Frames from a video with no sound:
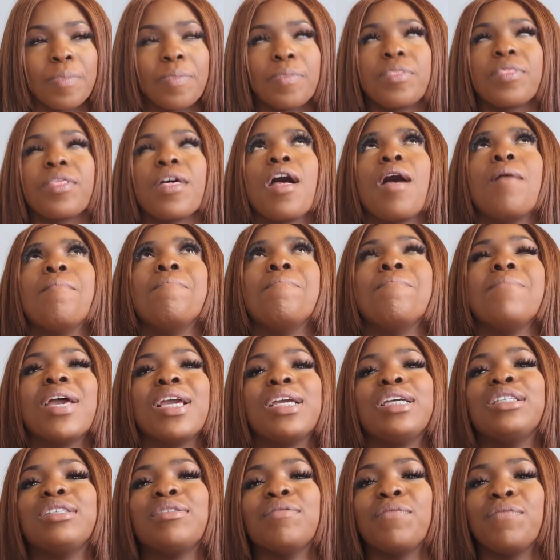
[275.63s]
The
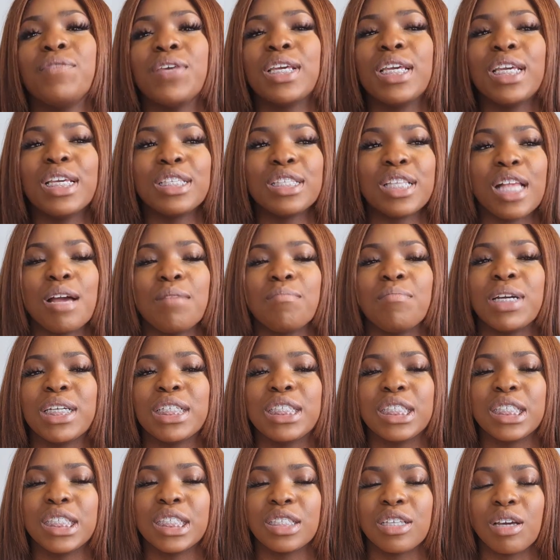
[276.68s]
amazing thing is, like, my
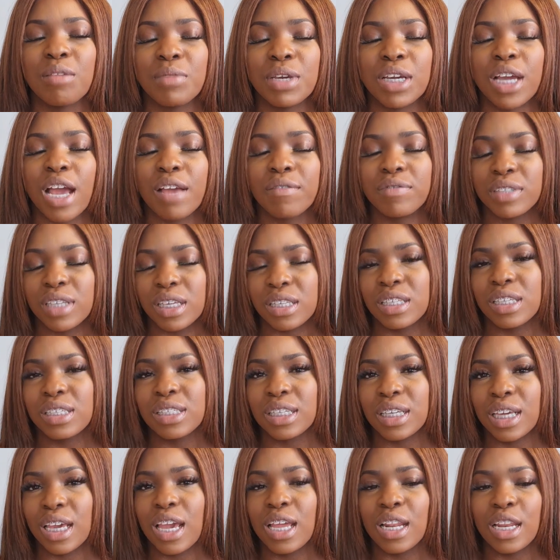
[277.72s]
stomach, I've said this
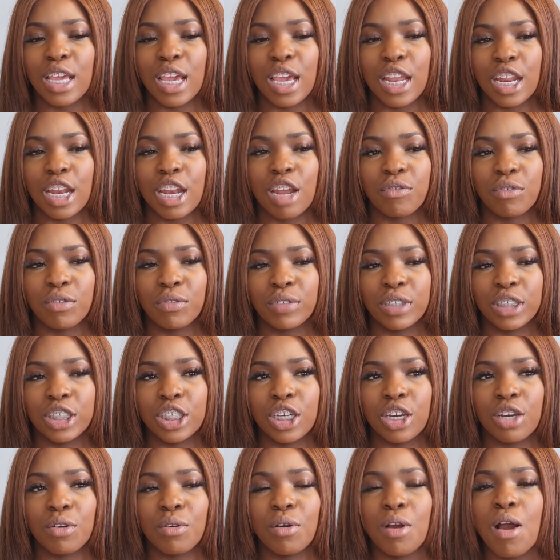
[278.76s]
again in another
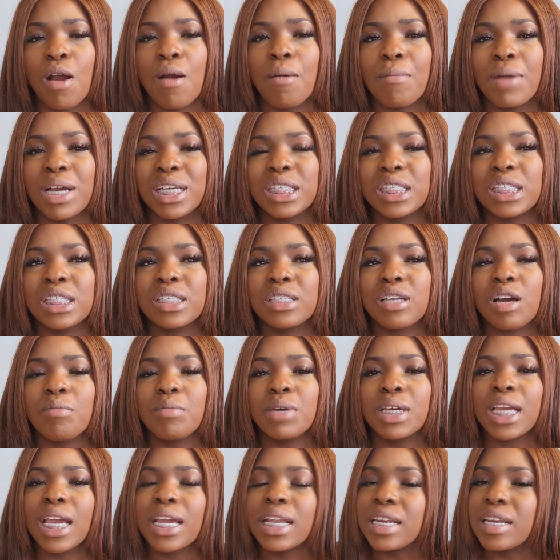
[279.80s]
video, my
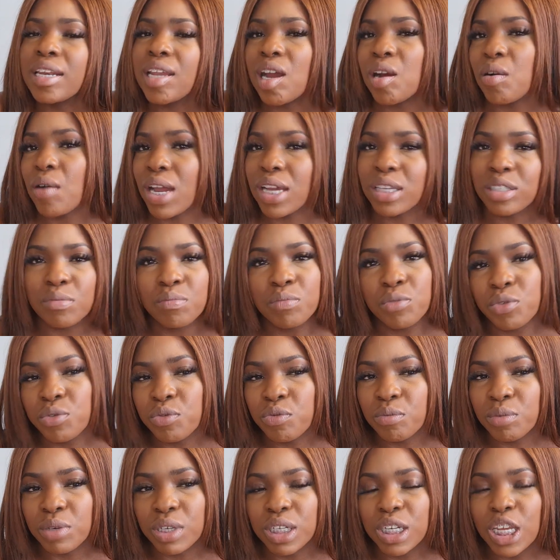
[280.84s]
stomach now has
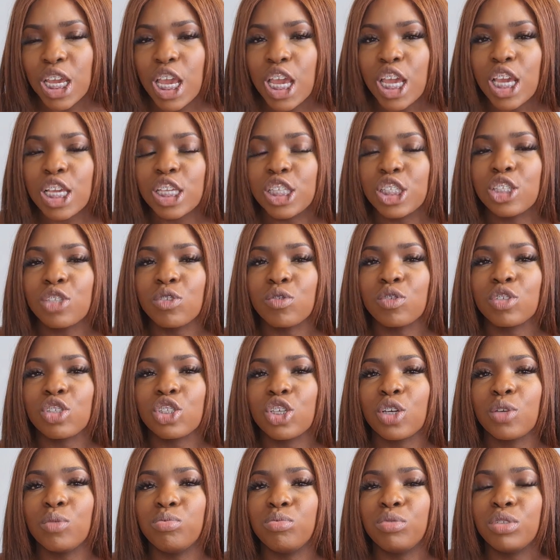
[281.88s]
movement. It's not
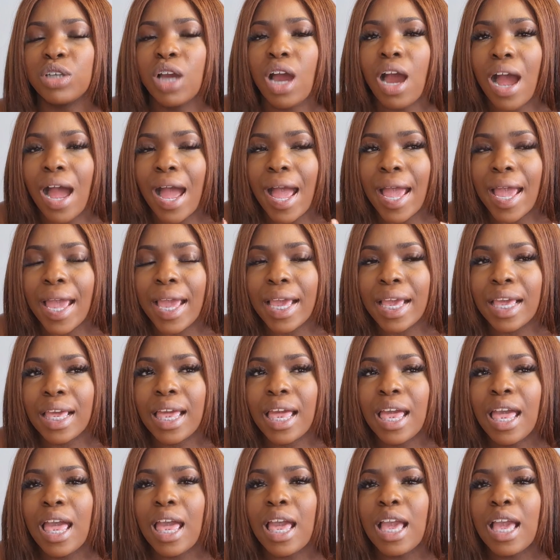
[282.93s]
so tight.